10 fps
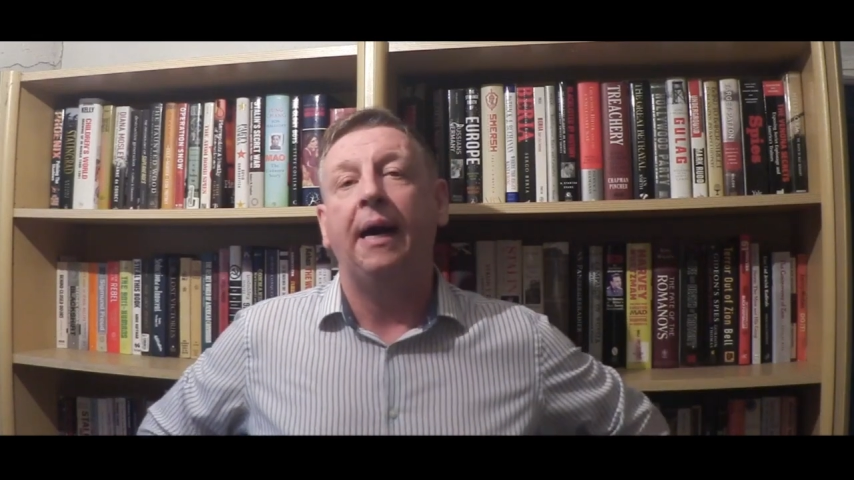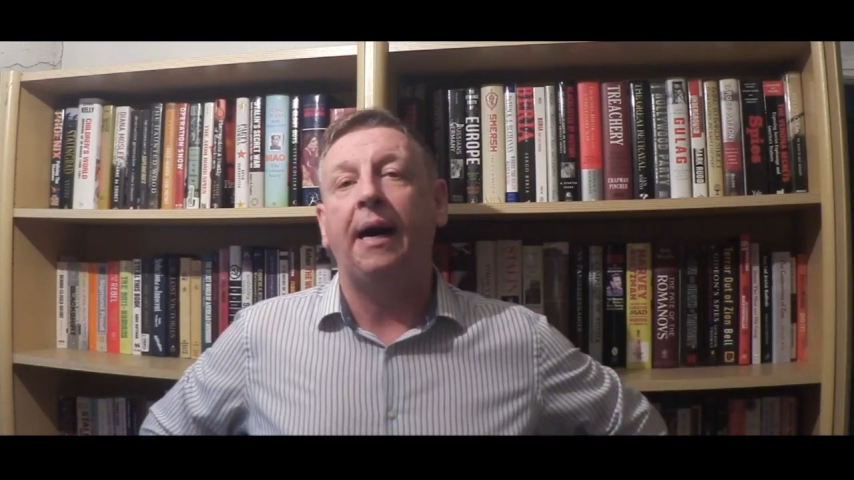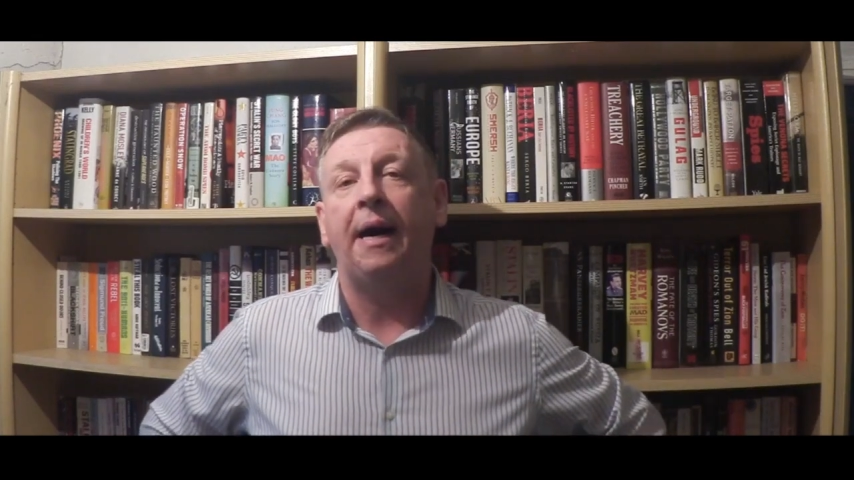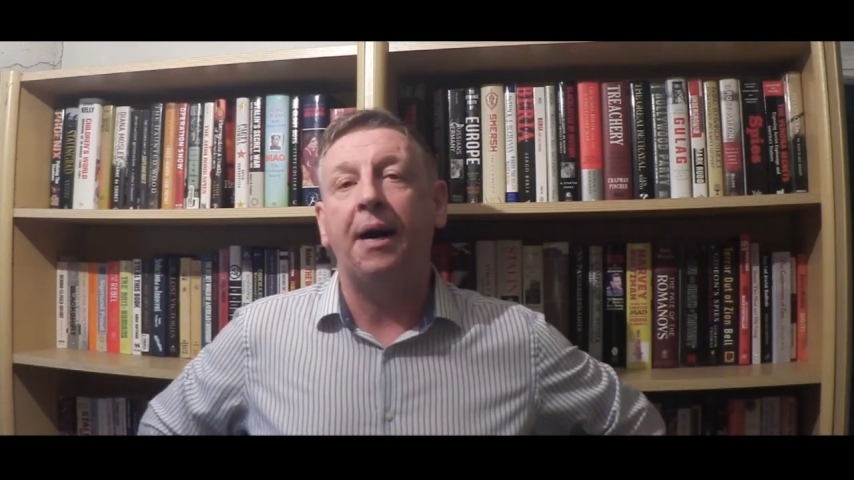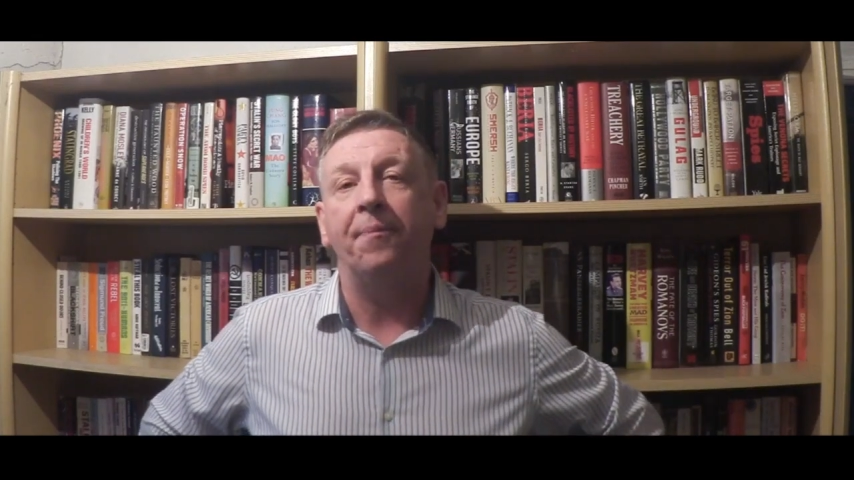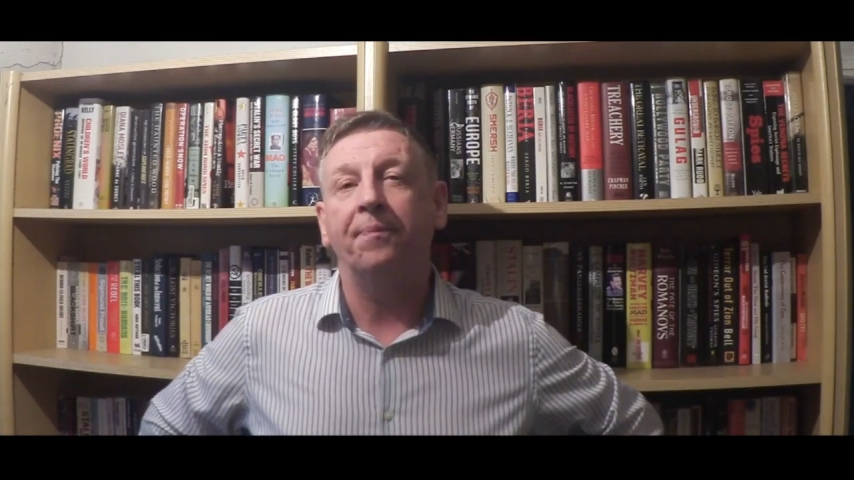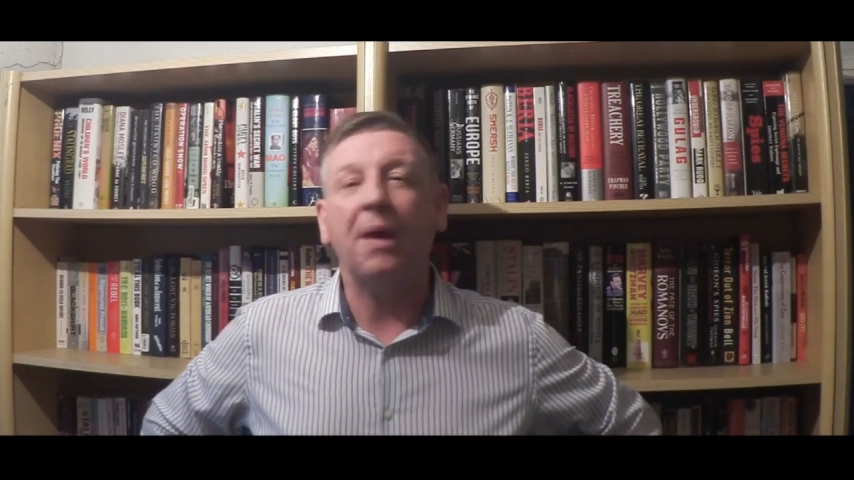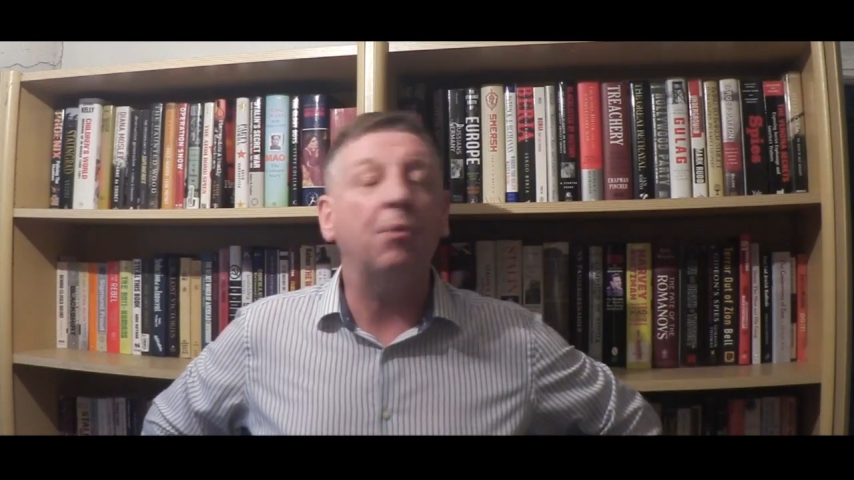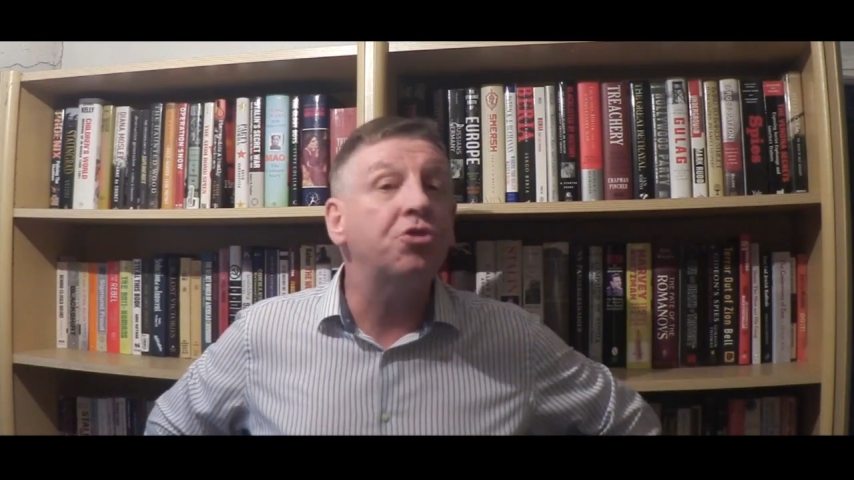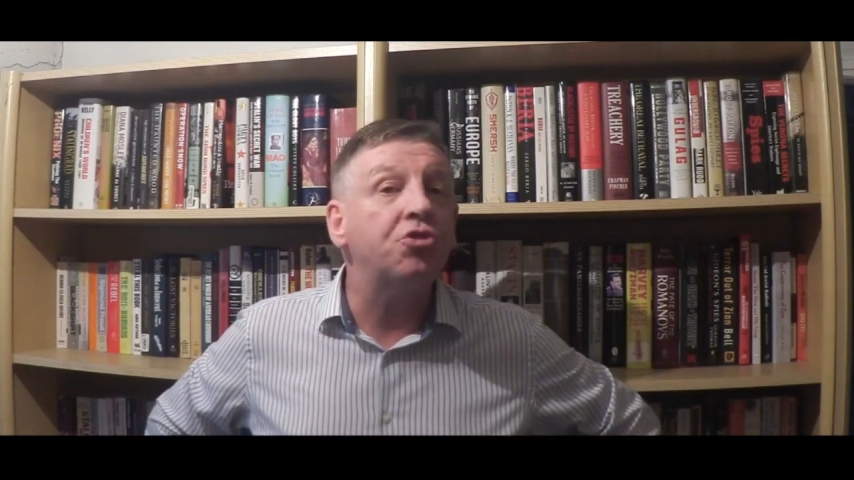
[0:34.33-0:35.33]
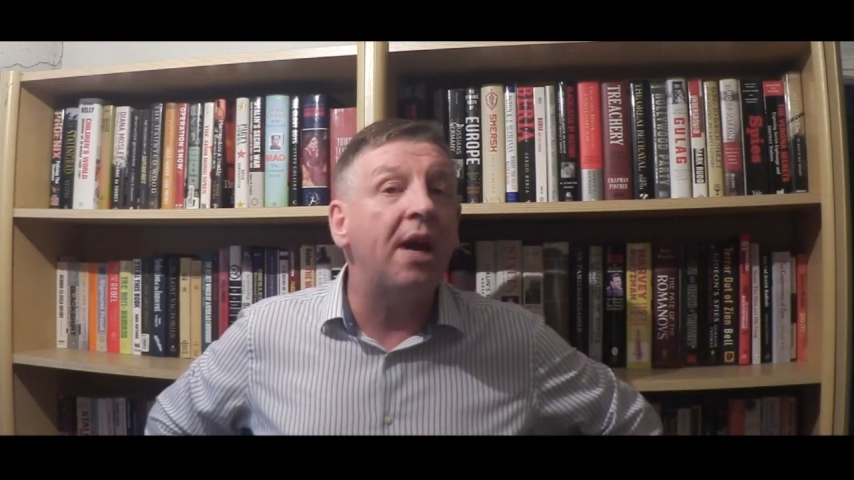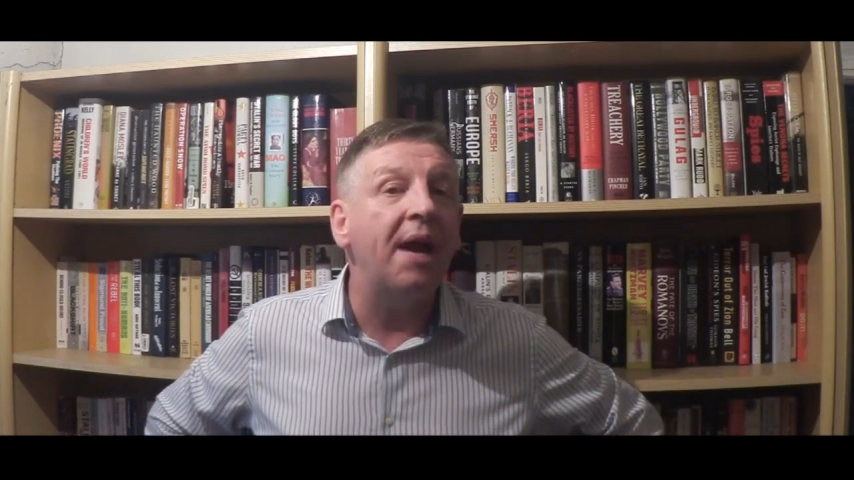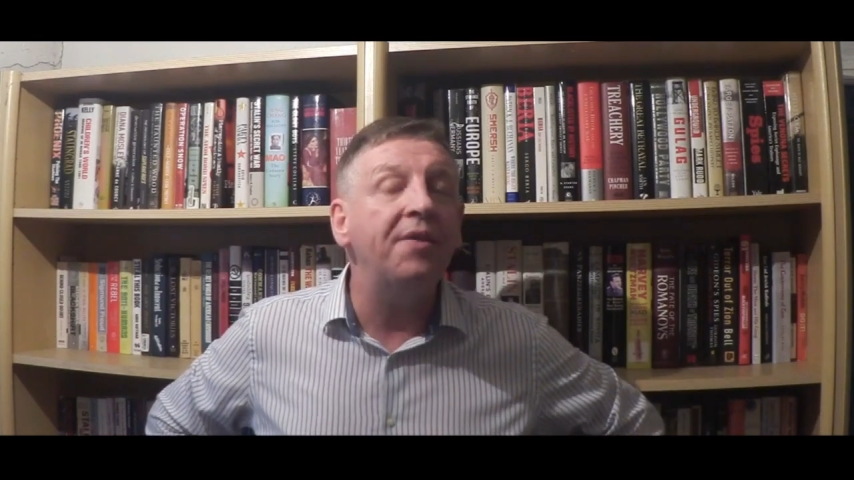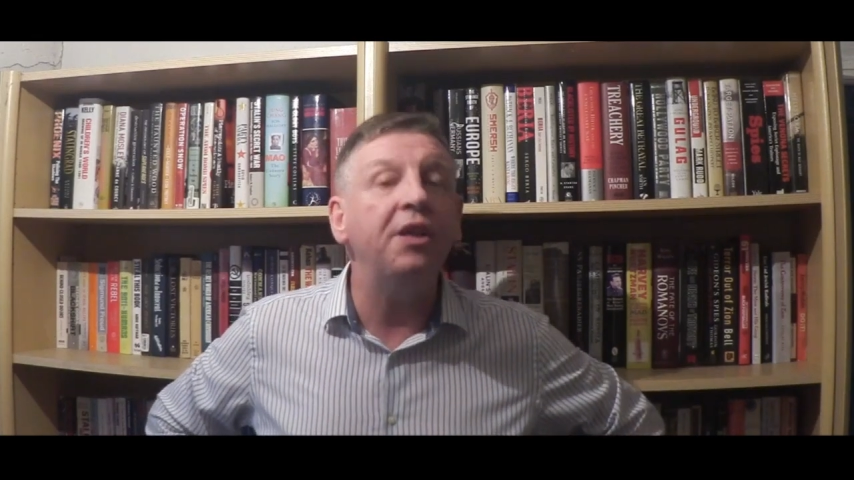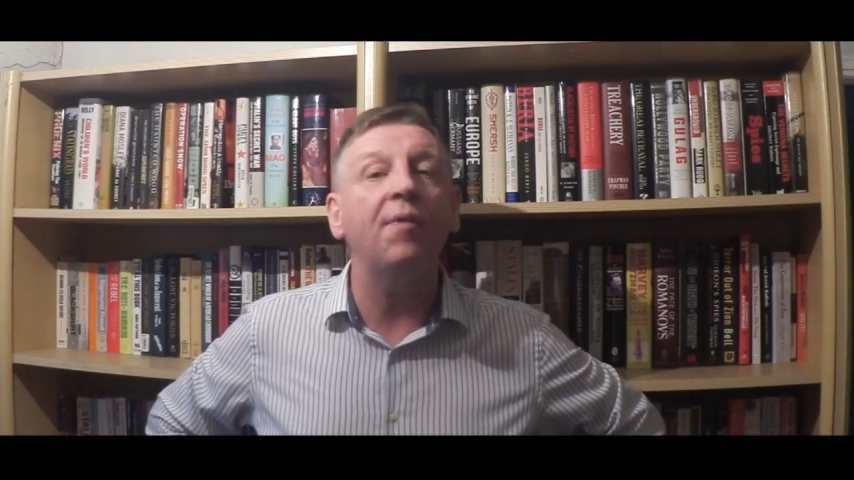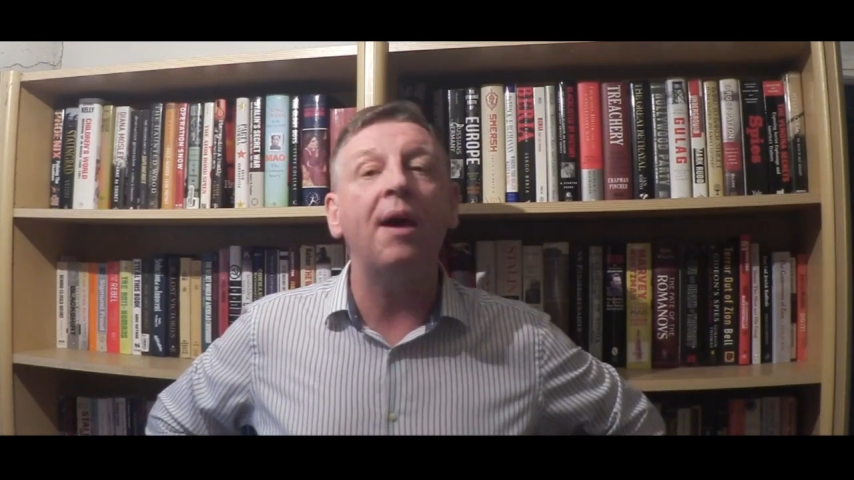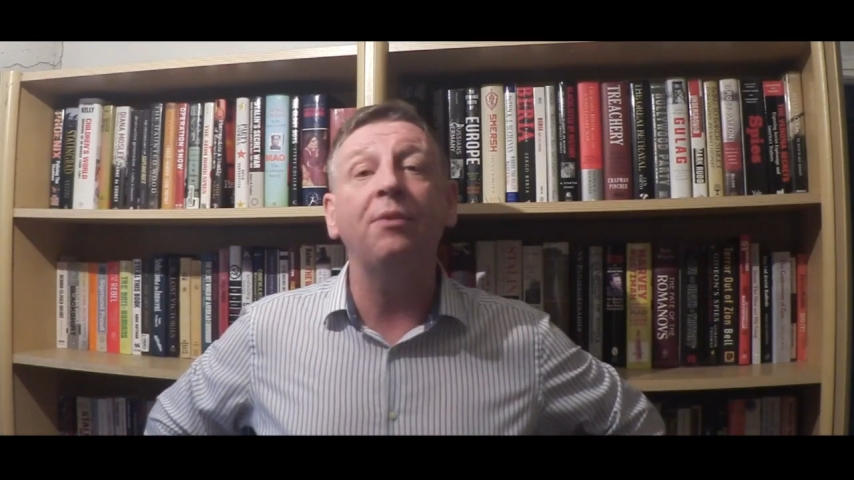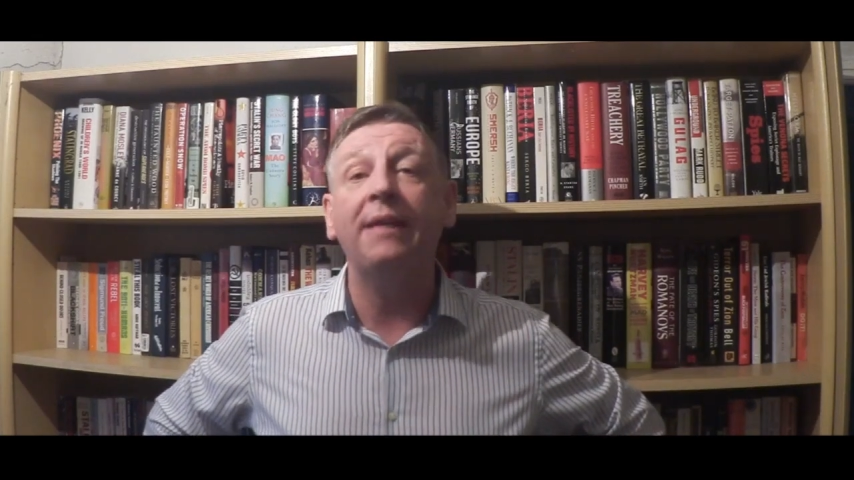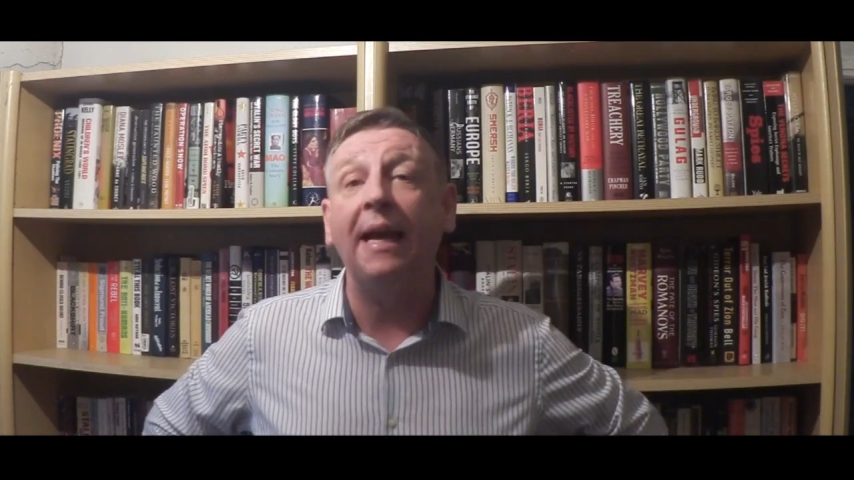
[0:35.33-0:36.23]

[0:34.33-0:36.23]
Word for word: Um, I was driving around